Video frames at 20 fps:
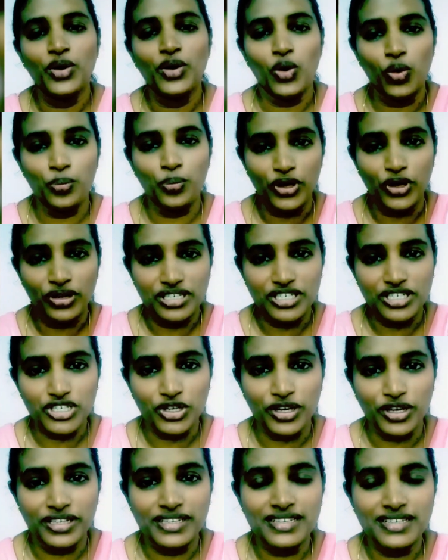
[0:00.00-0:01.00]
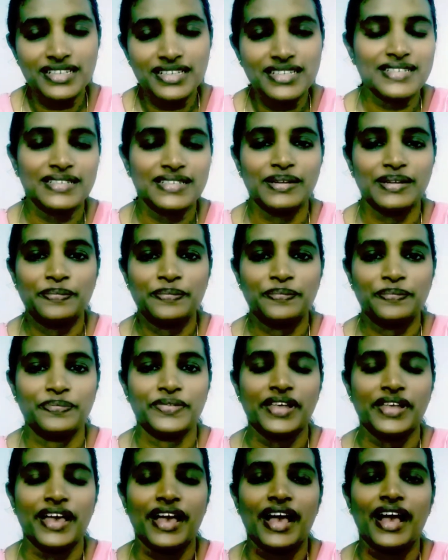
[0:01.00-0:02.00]
Hope you enjoyed this.
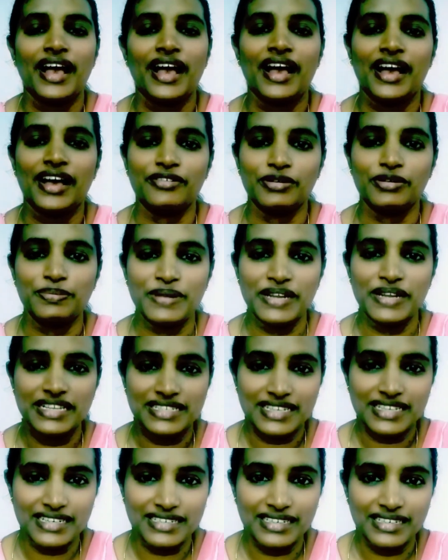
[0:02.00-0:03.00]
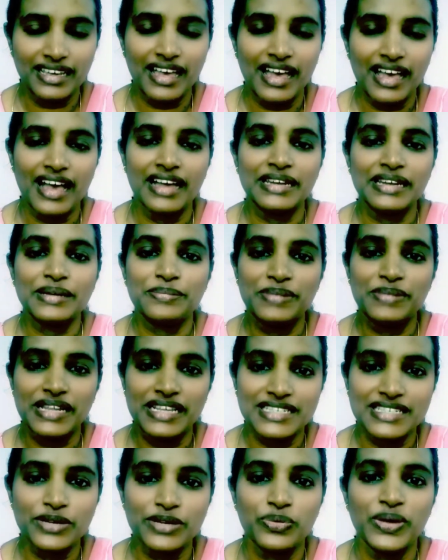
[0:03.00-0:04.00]
Have a blessed day and a
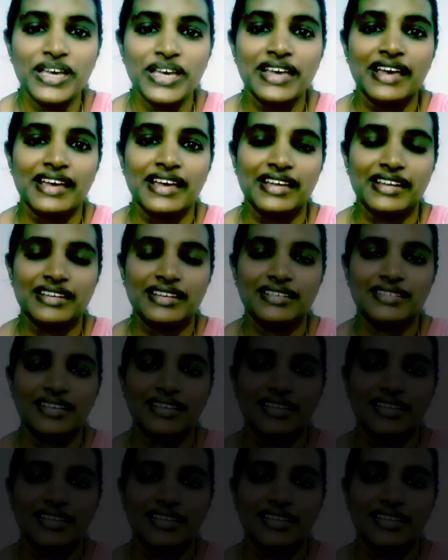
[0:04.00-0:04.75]
blessed week ahead.